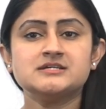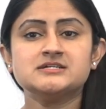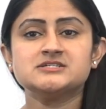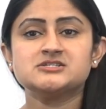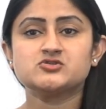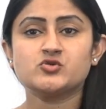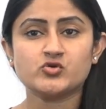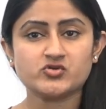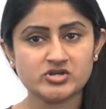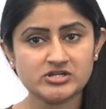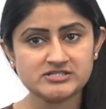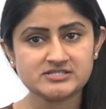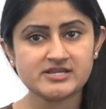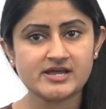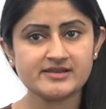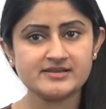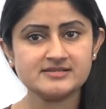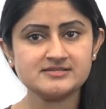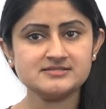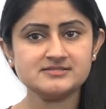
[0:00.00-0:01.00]
Social
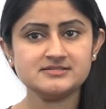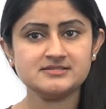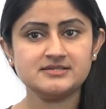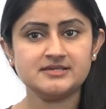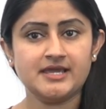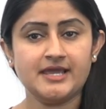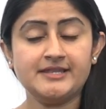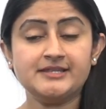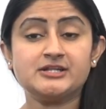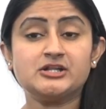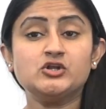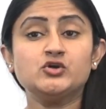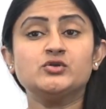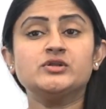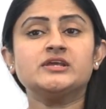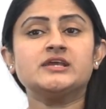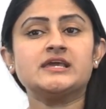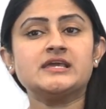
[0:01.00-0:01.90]
Studies including